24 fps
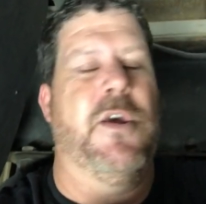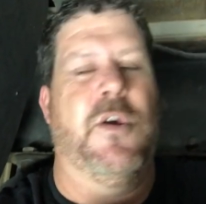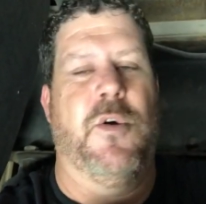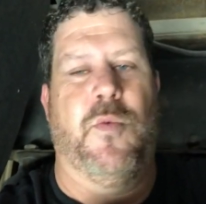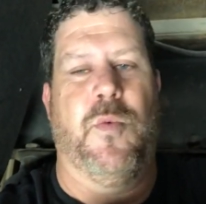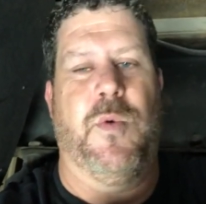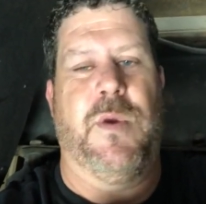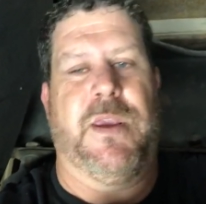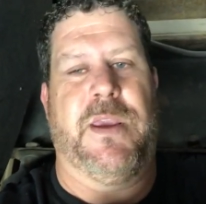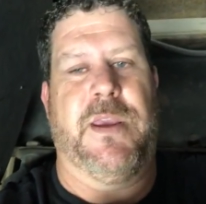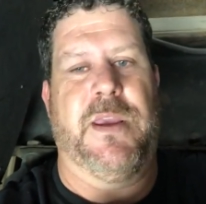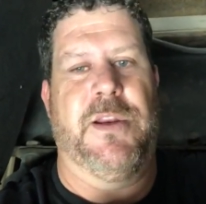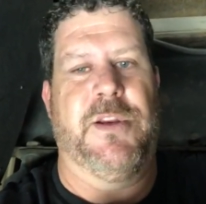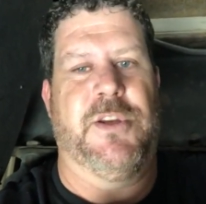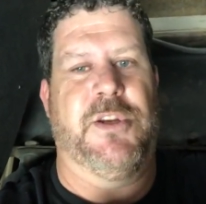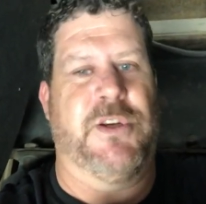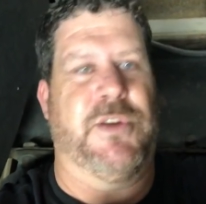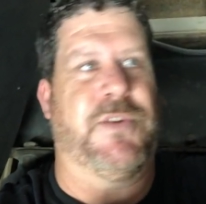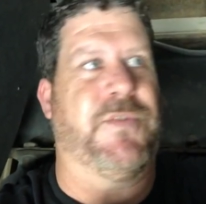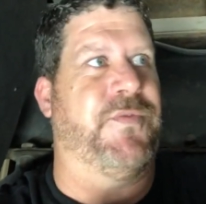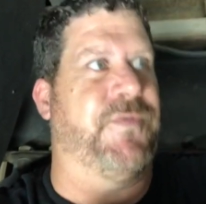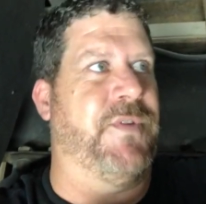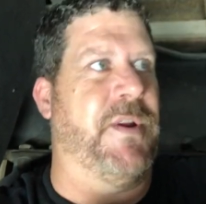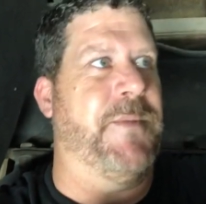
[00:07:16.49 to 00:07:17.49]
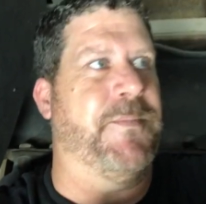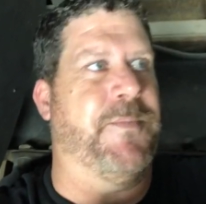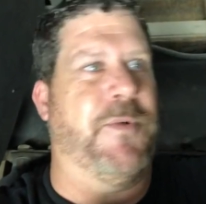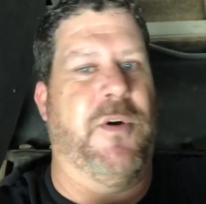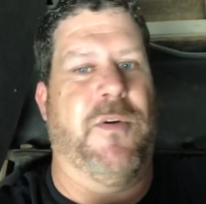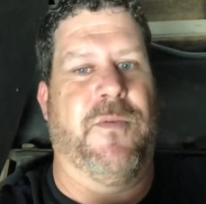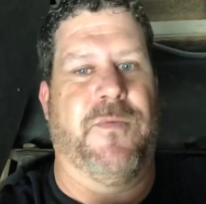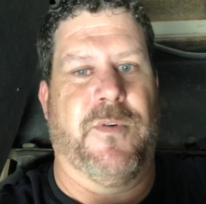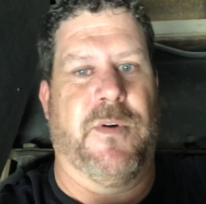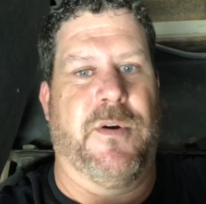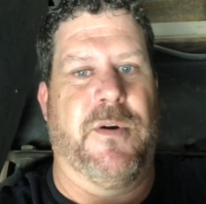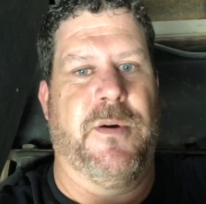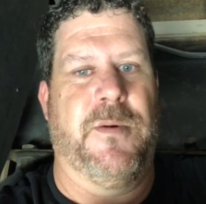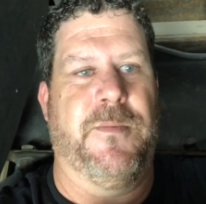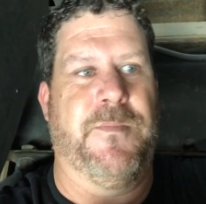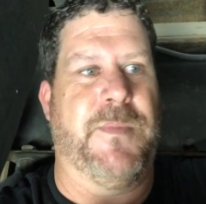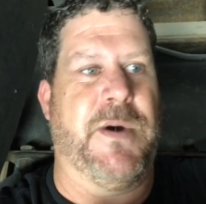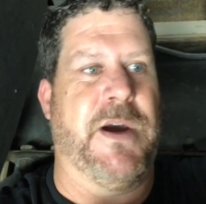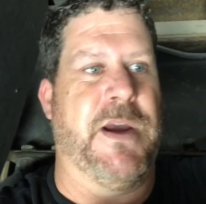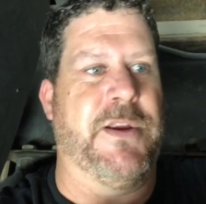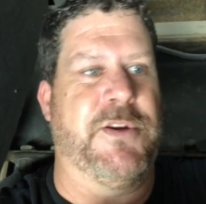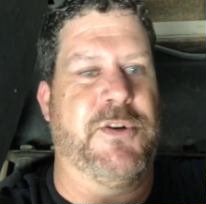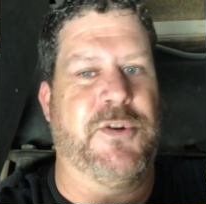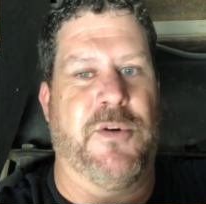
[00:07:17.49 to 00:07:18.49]
We can just flip over
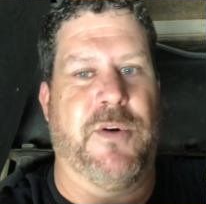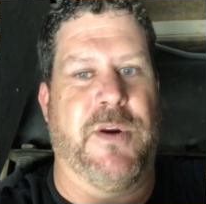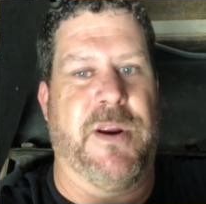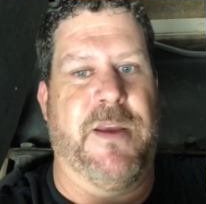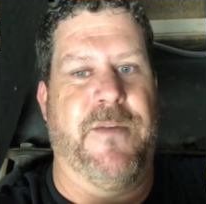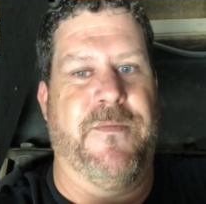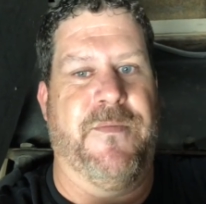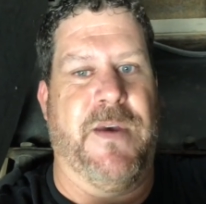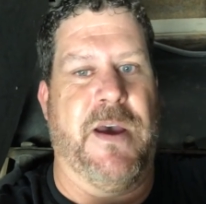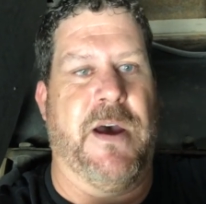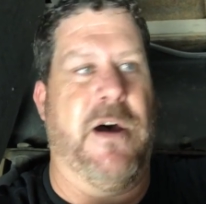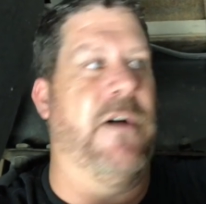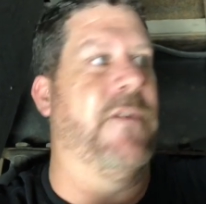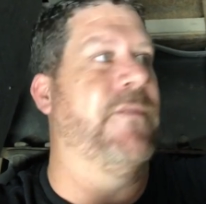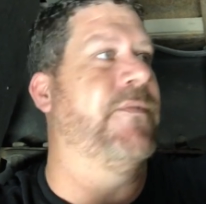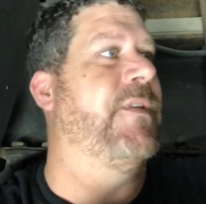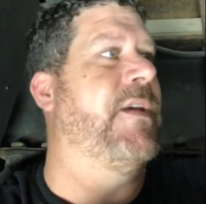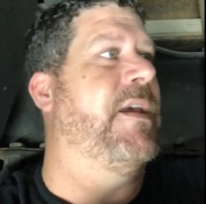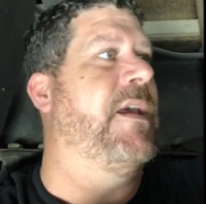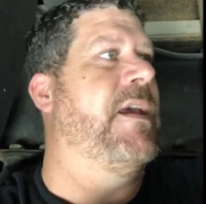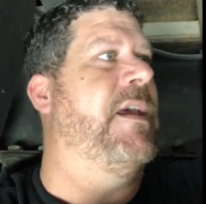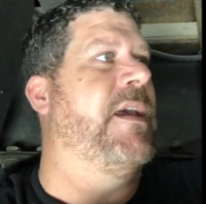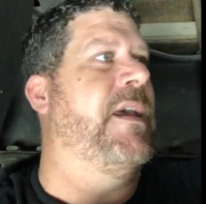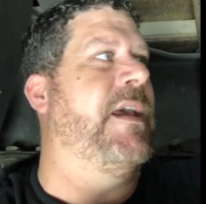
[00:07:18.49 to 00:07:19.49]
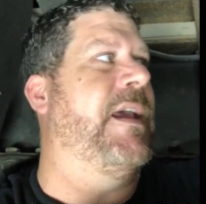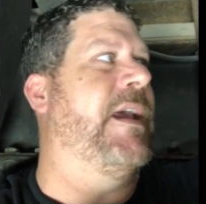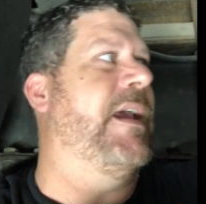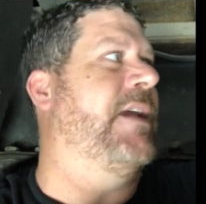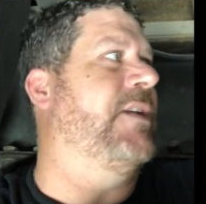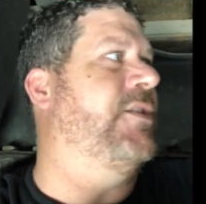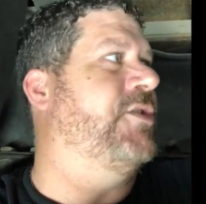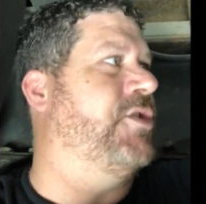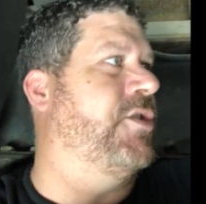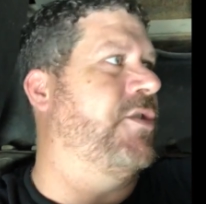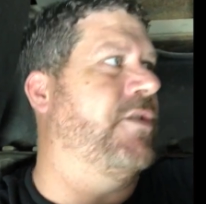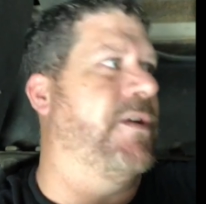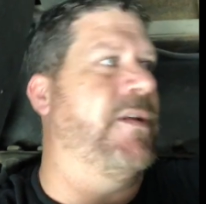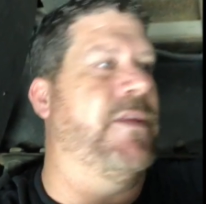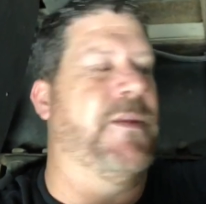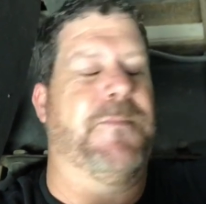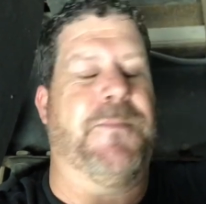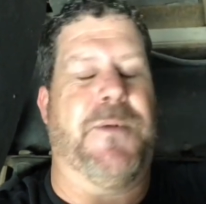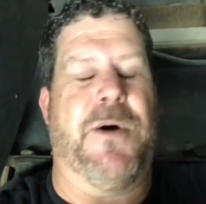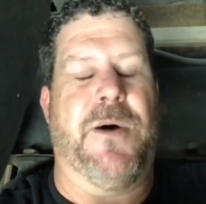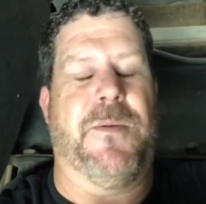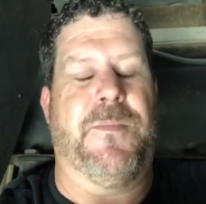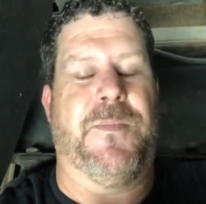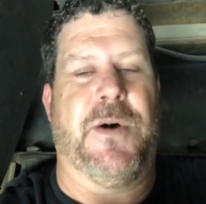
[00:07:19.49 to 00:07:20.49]
by turning a valve and turn on the
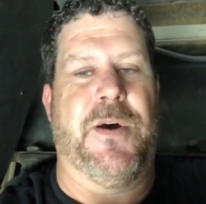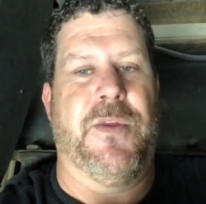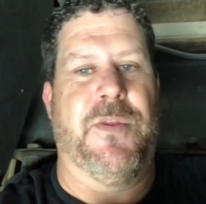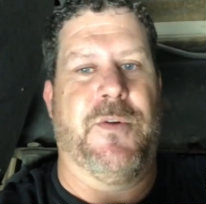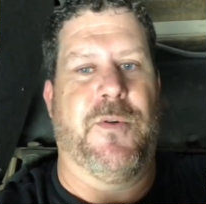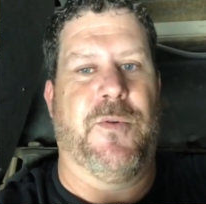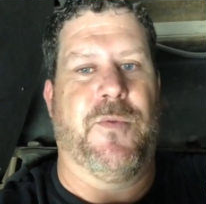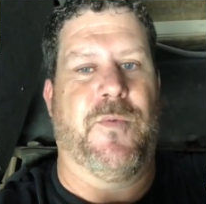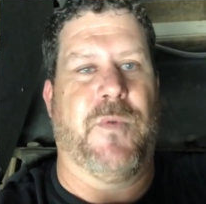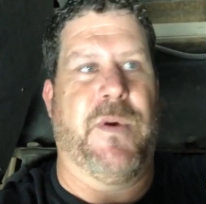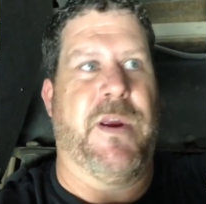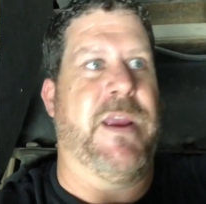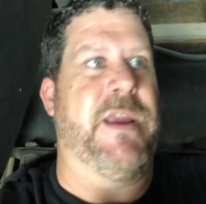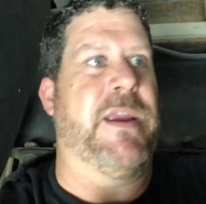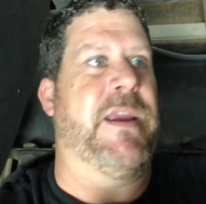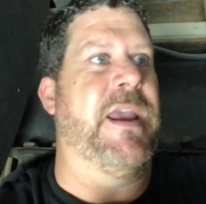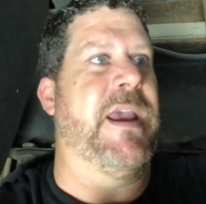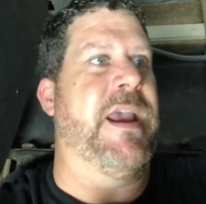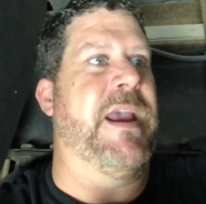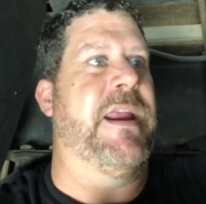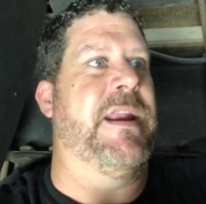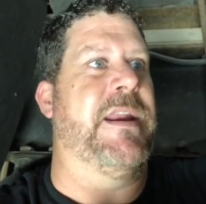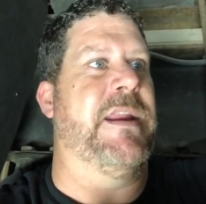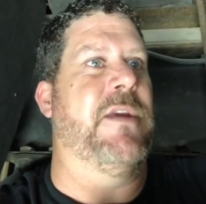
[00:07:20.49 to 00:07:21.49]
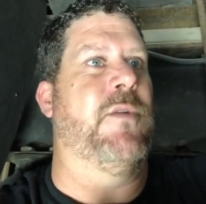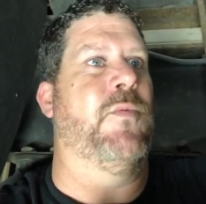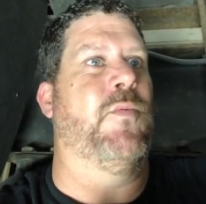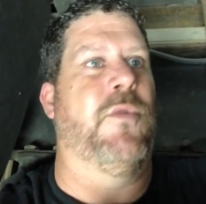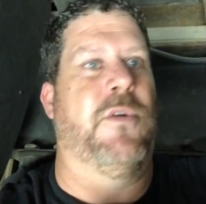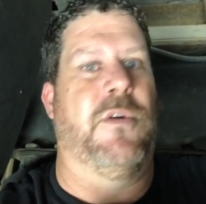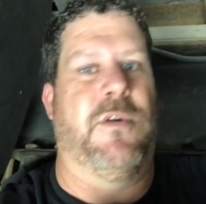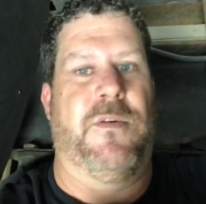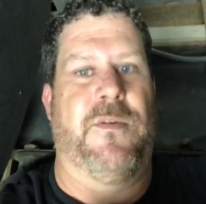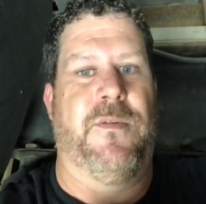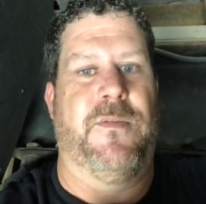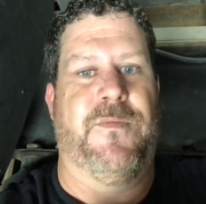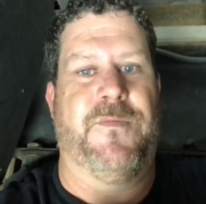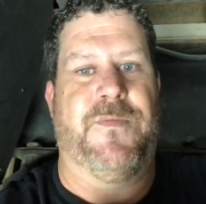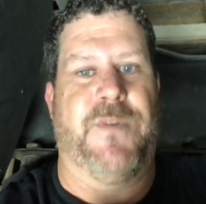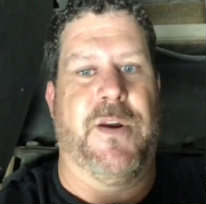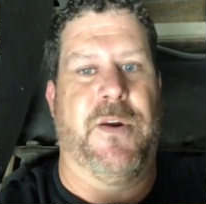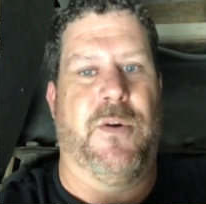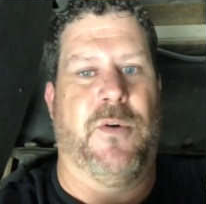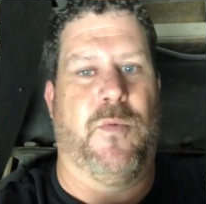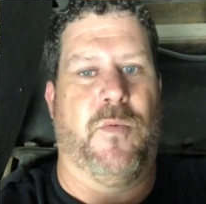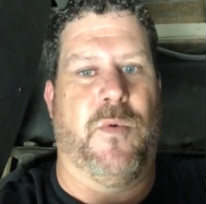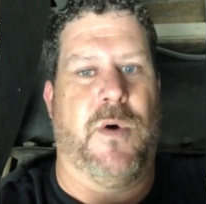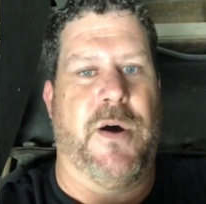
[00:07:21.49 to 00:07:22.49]
pump on the rig, and it will
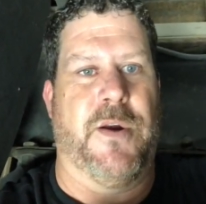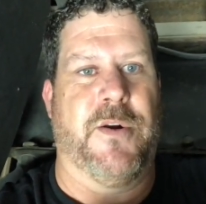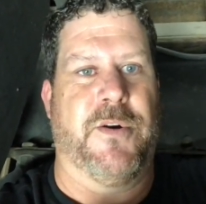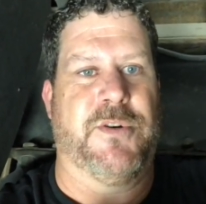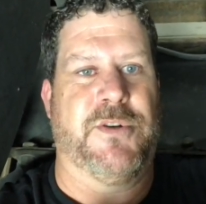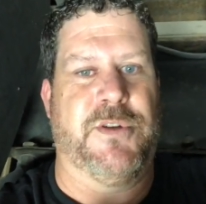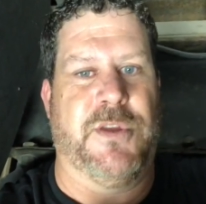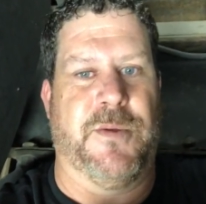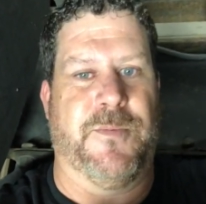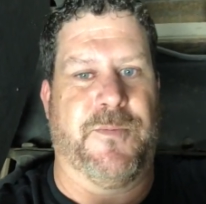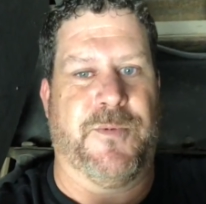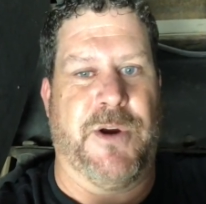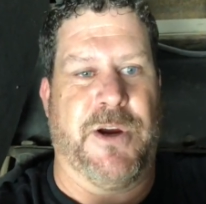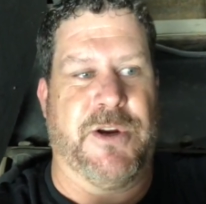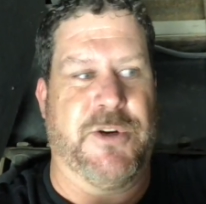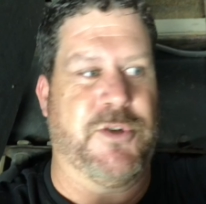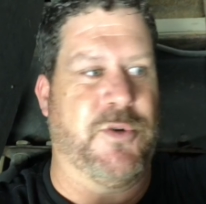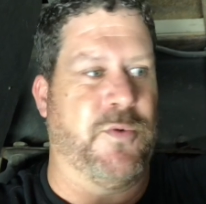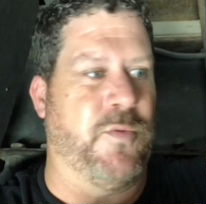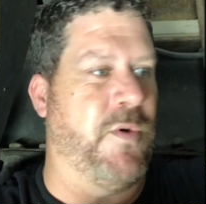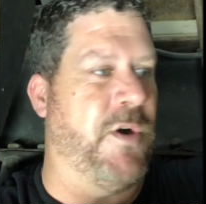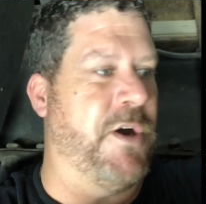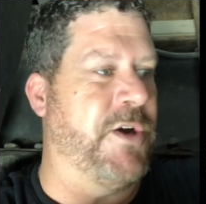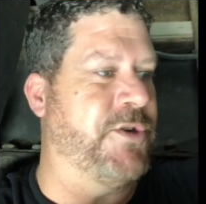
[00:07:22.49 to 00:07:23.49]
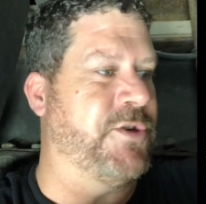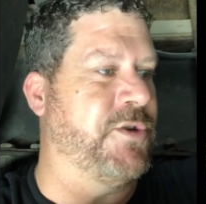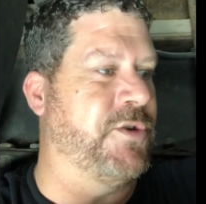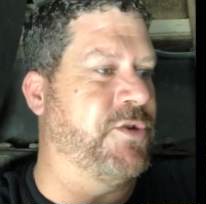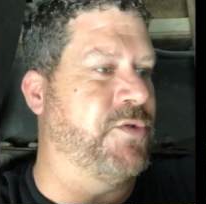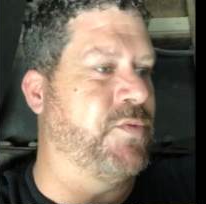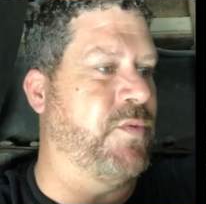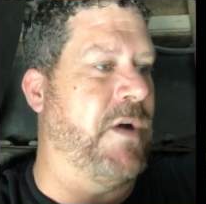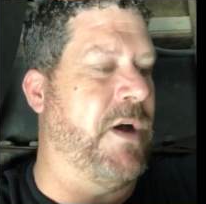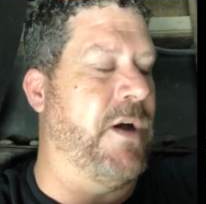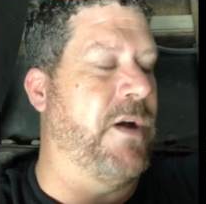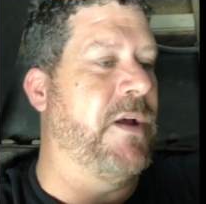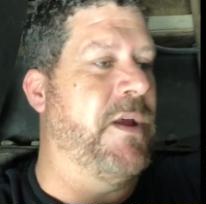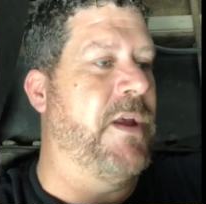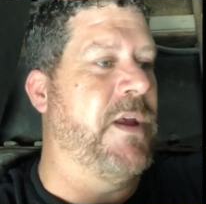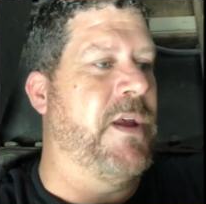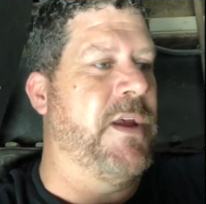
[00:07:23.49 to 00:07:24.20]
funnel water to the pressure washer as well.